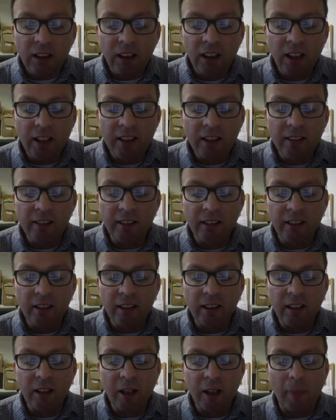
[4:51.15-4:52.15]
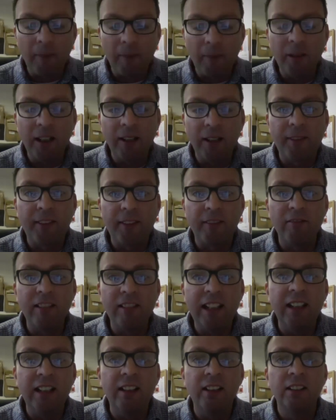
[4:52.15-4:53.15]
and uh, we have
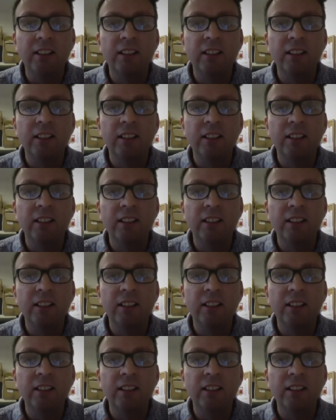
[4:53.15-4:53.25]
three